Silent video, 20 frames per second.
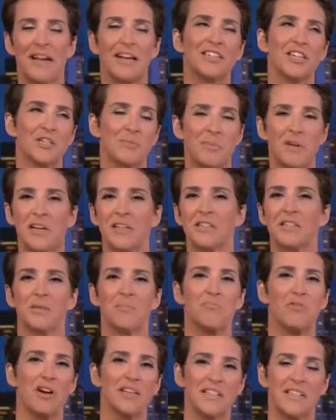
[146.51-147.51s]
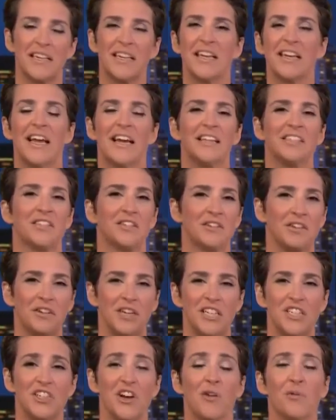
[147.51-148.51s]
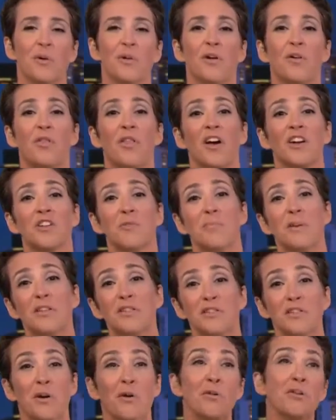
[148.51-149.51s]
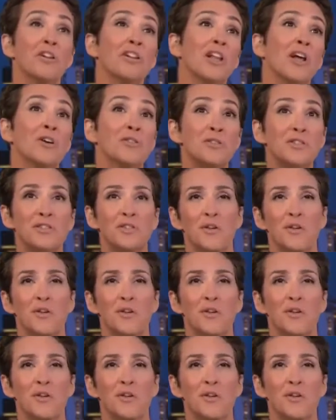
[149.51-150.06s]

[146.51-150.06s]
not just because the president and his attorney general are thought to be so close,